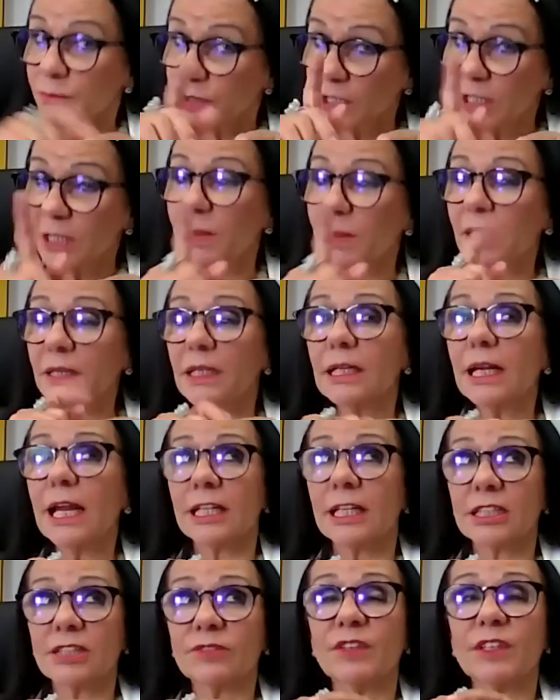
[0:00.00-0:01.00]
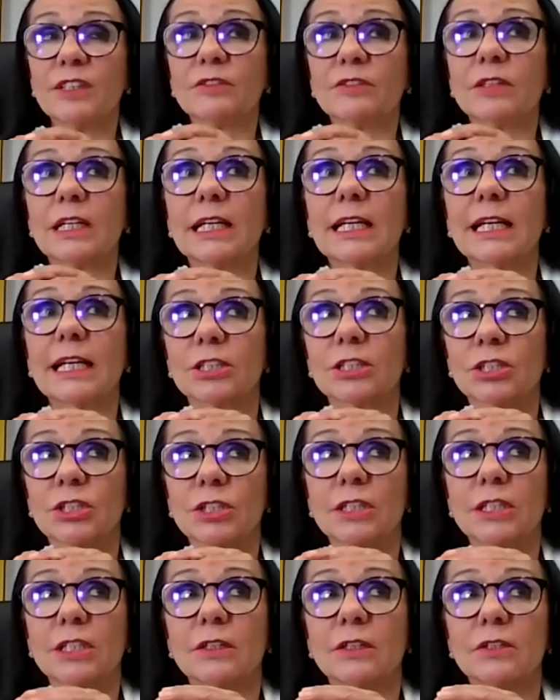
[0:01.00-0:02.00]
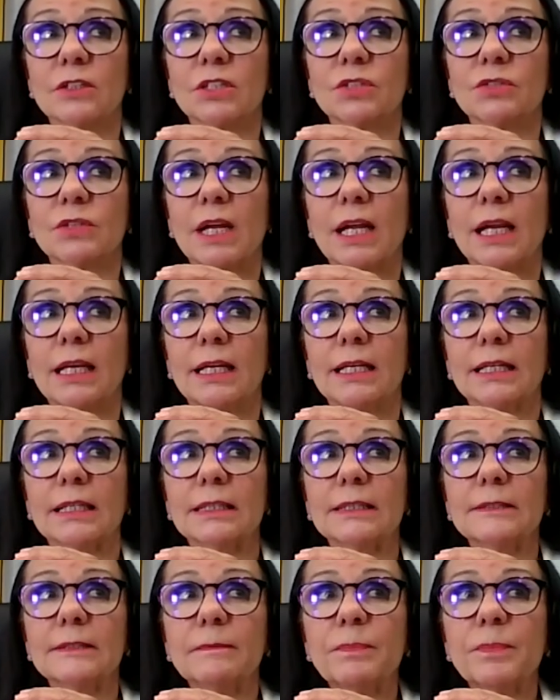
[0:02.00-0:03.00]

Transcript: think about the last federal election in Australia.